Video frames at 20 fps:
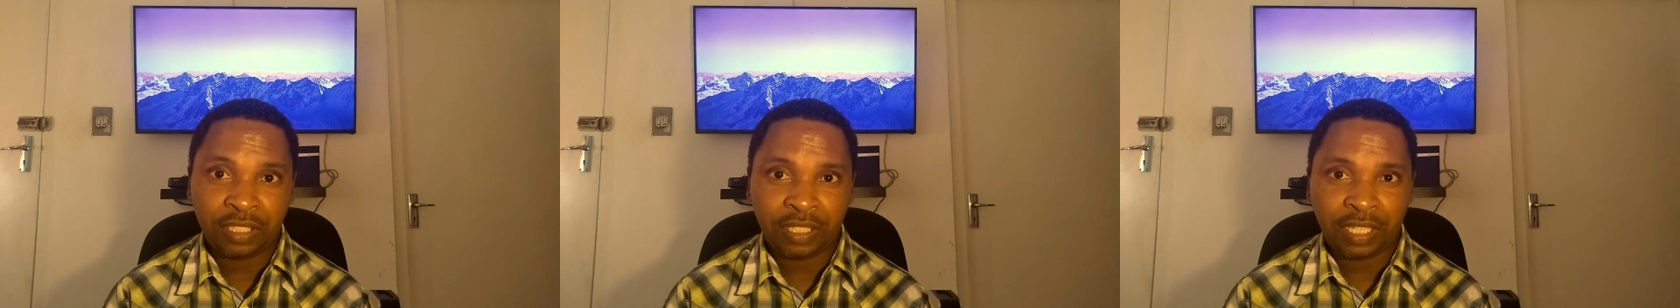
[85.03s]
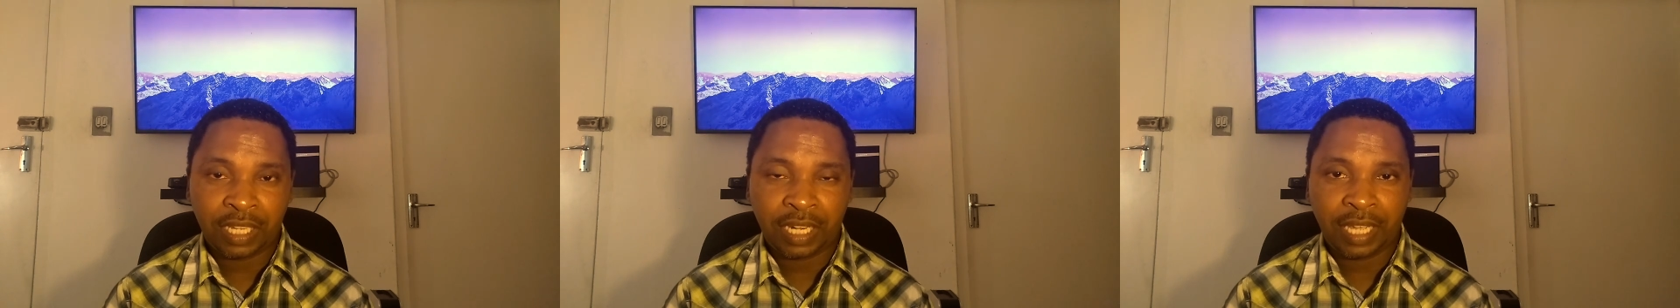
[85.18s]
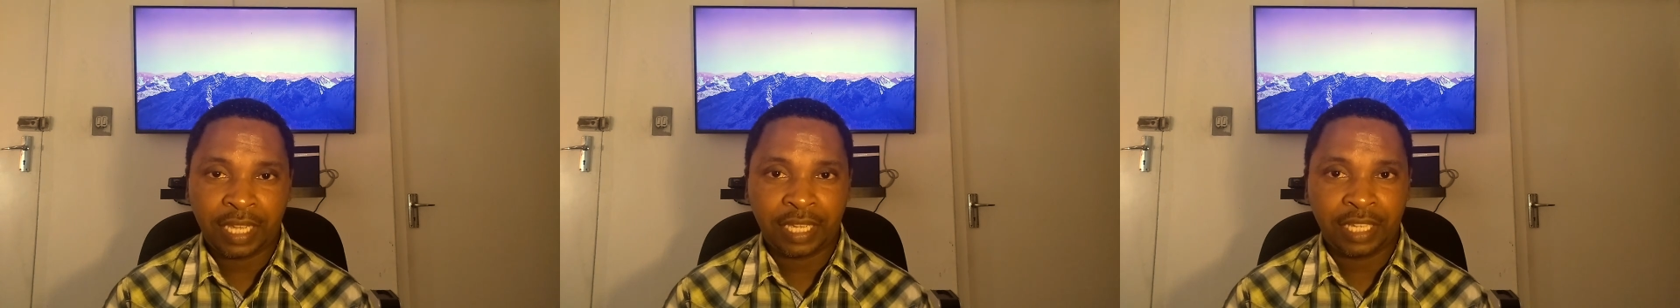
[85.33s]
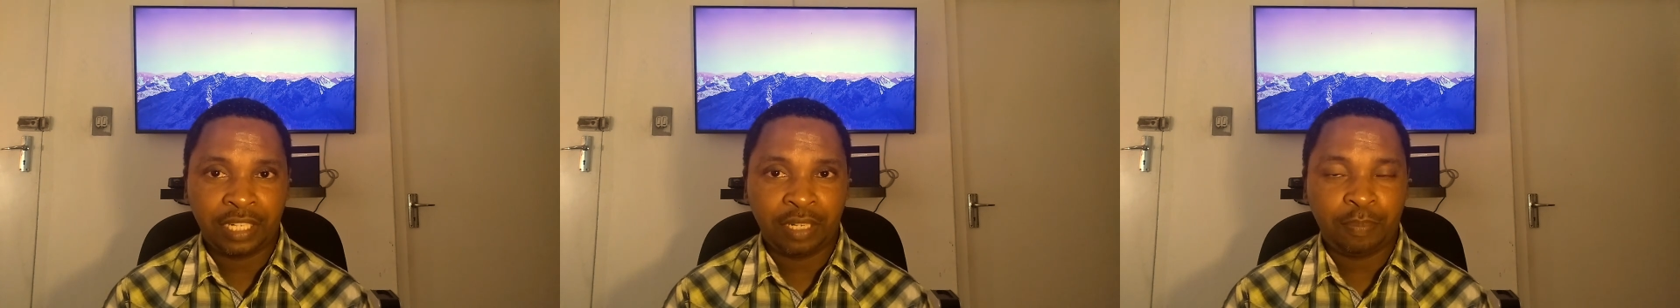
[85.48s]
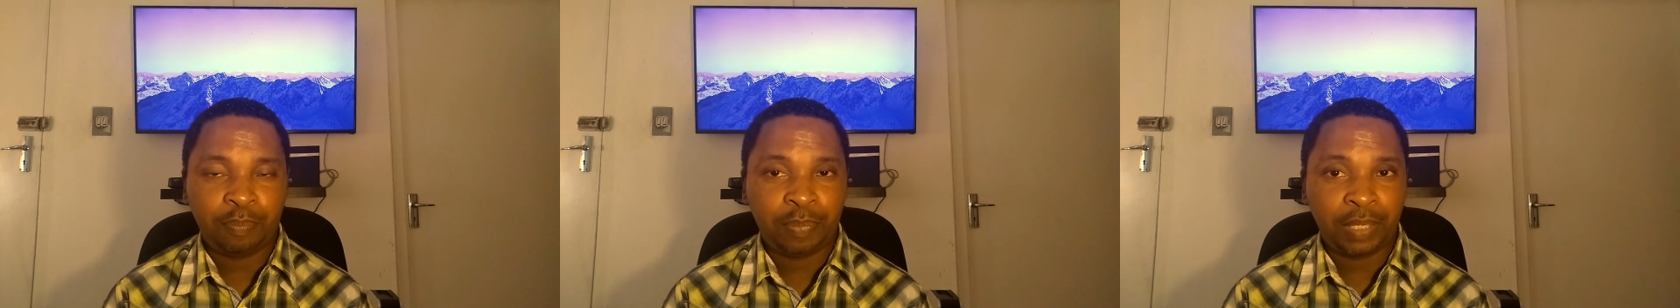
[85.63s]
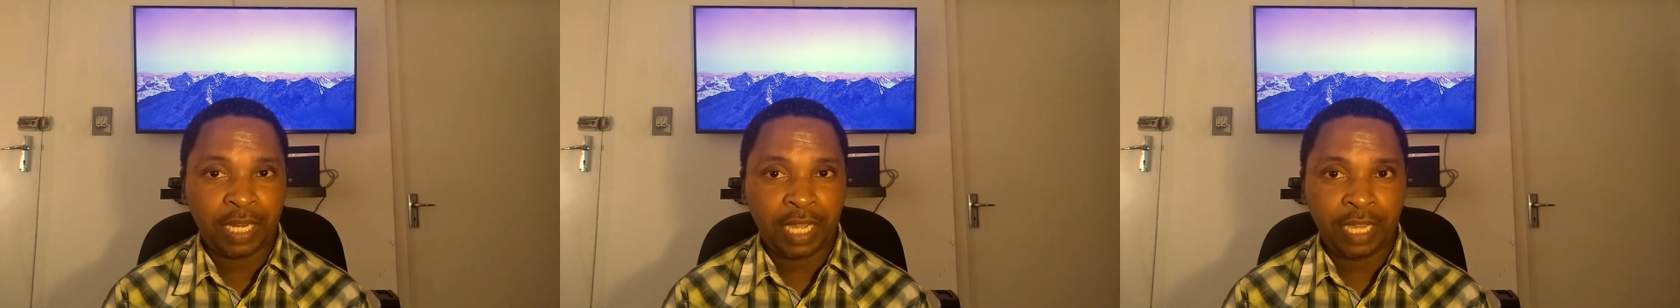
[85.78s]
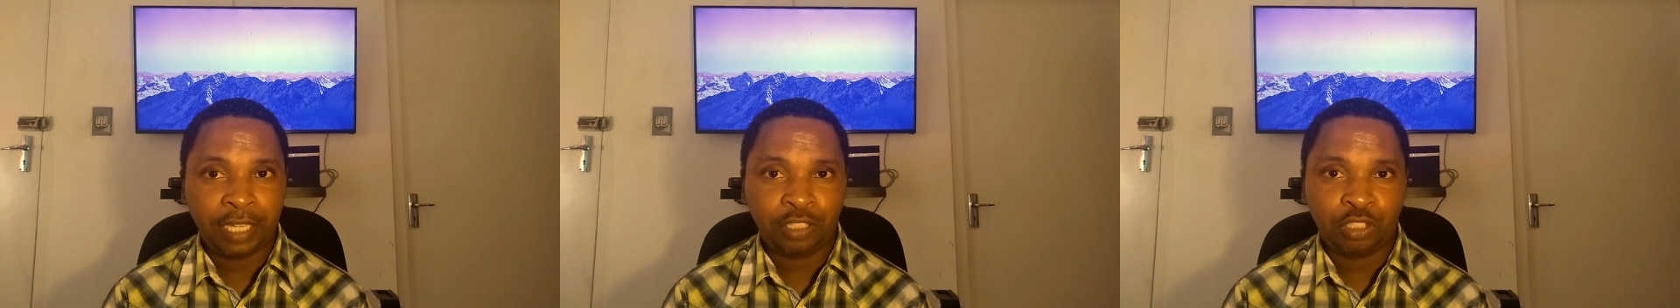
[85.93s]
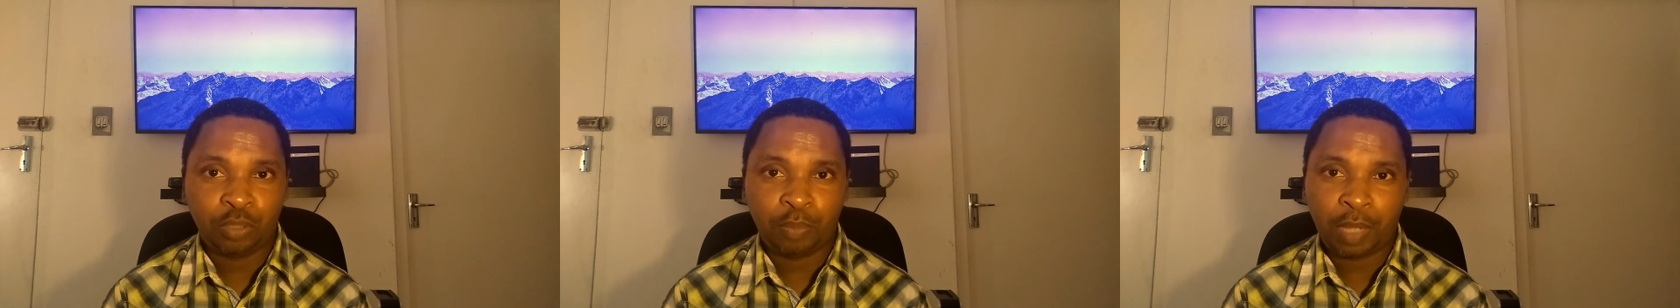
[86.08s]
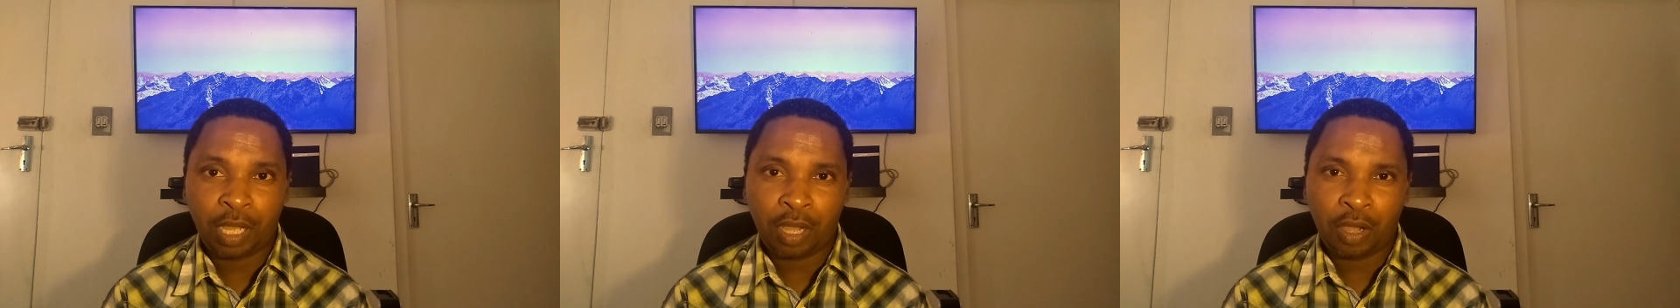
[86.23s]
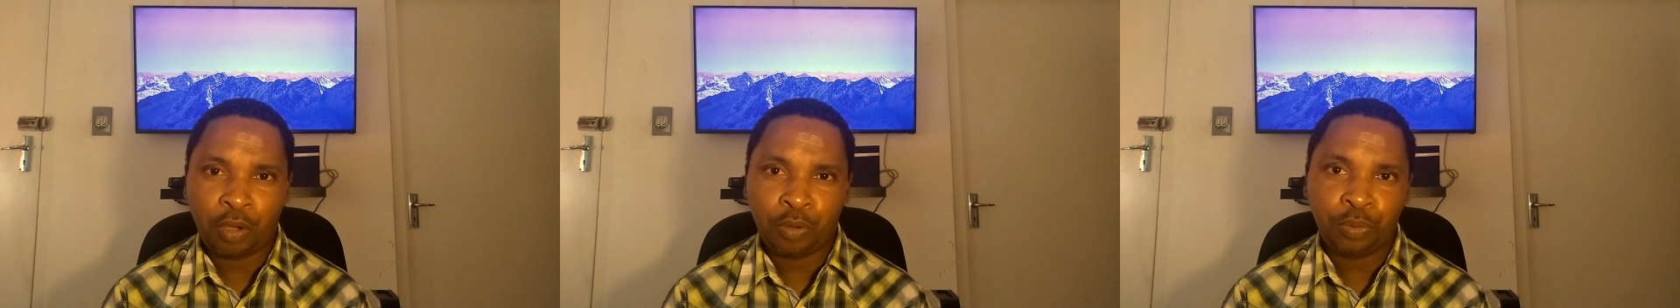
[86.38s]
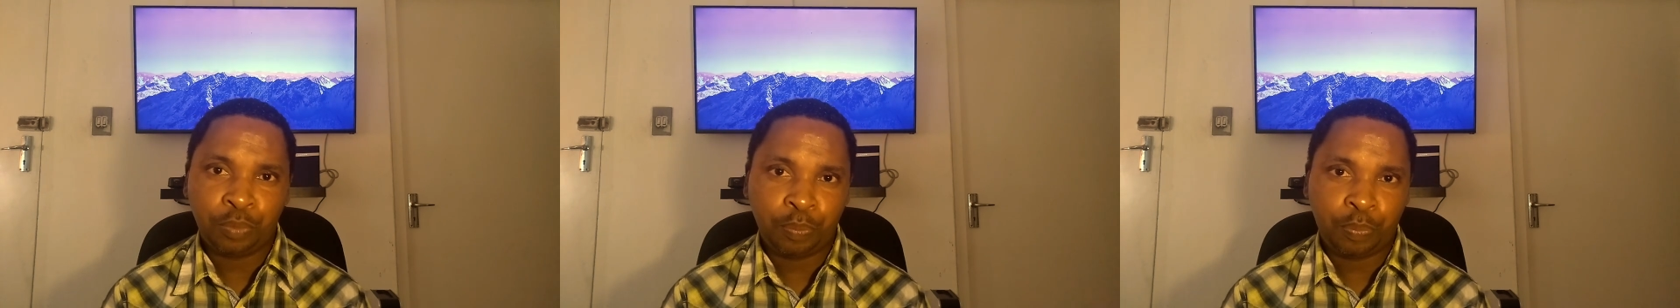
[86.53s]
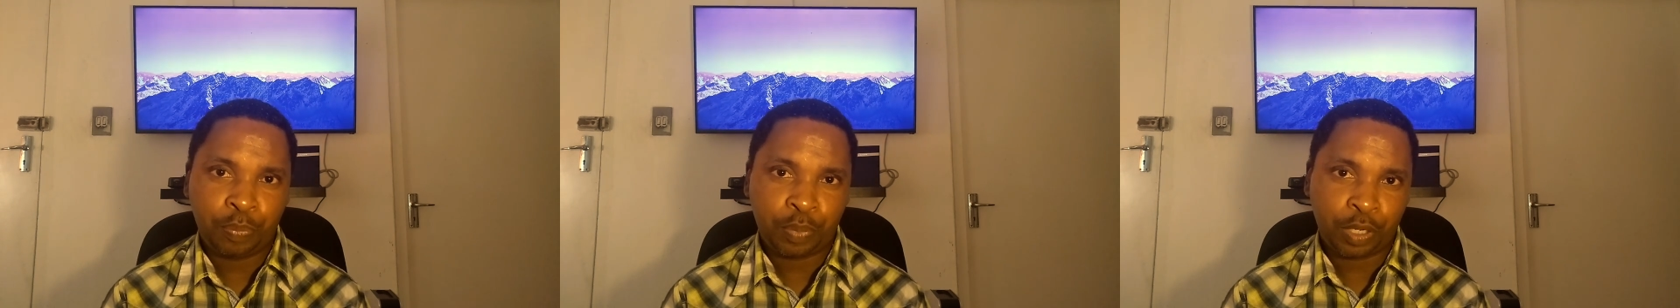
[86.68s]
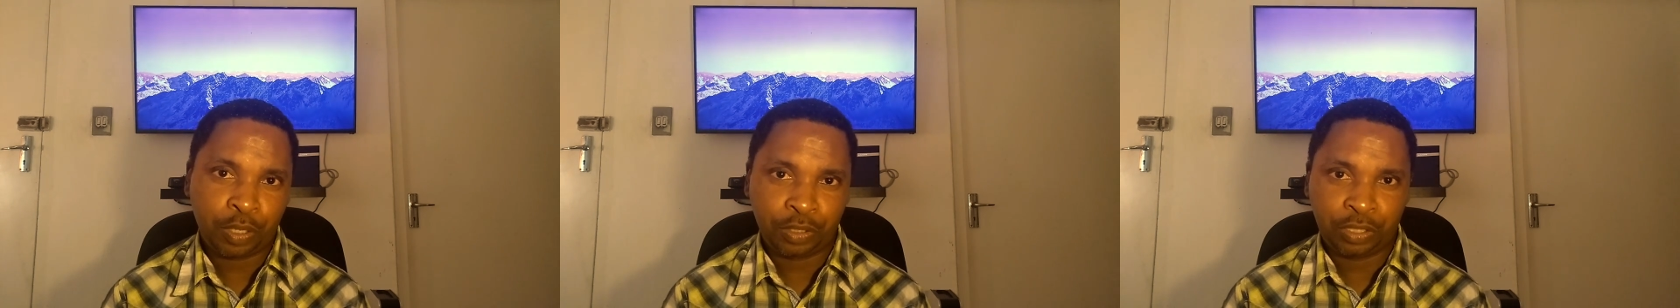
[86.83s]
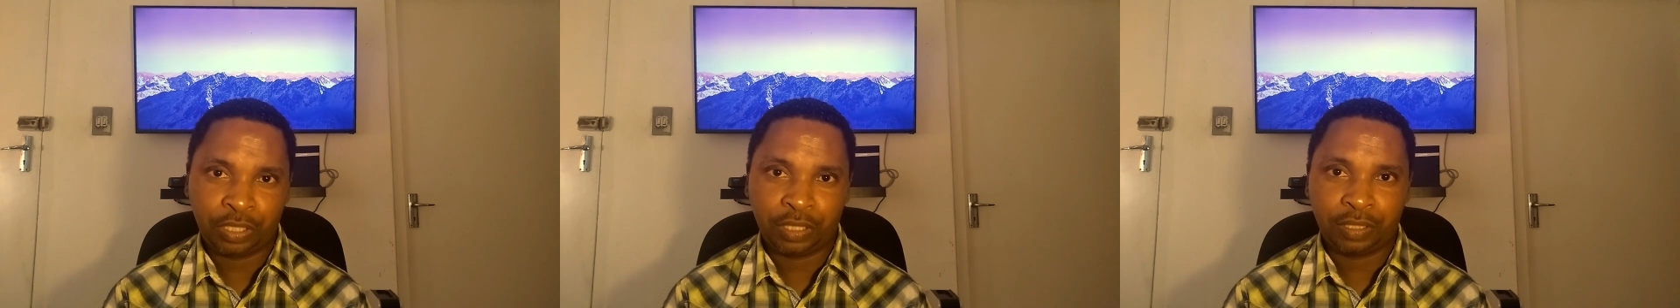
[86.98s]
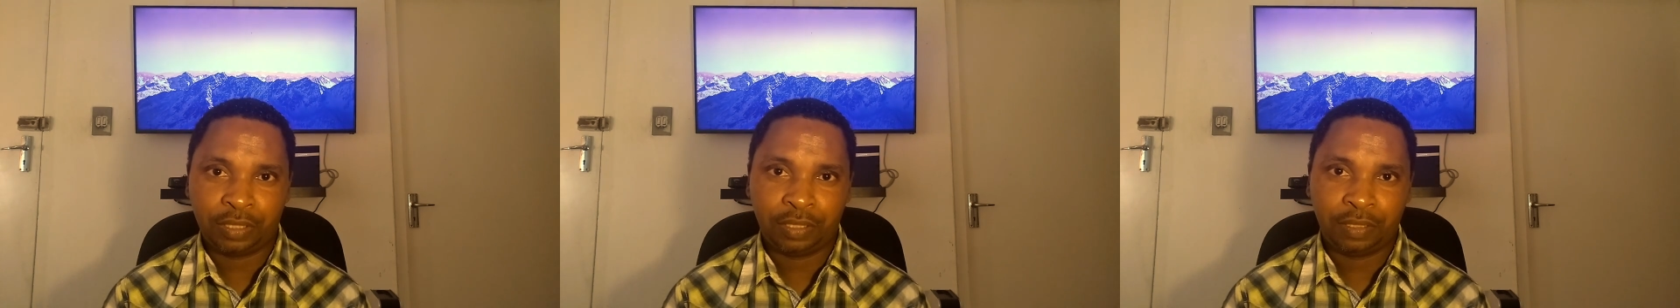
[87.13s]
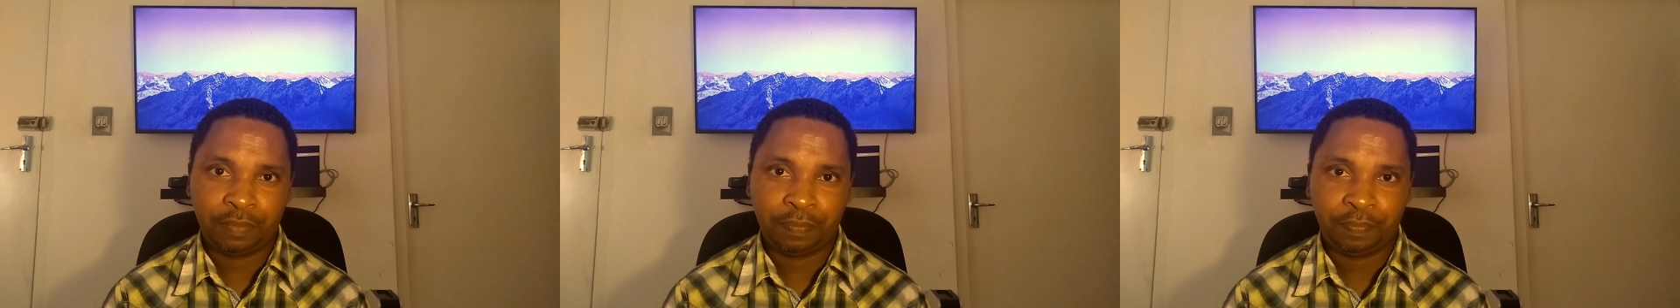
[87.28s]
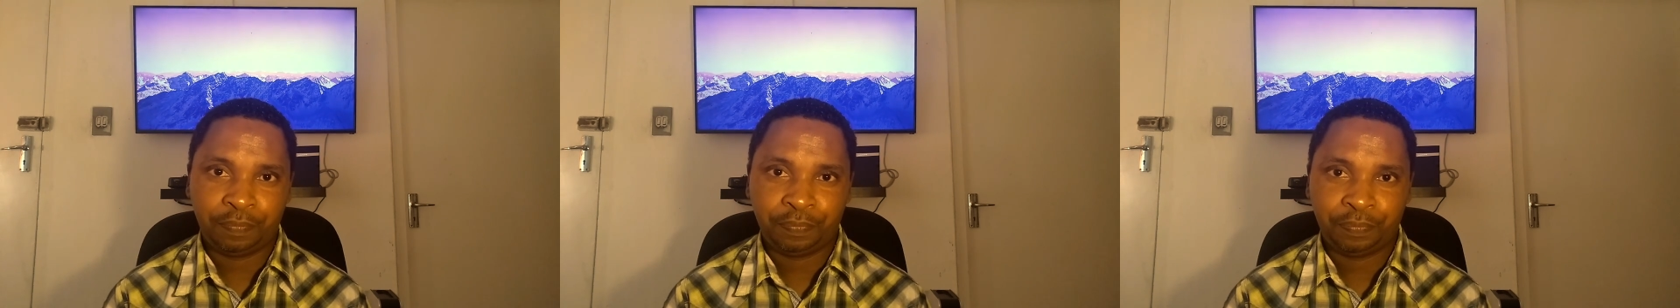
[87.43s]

that I can apply to my own projects.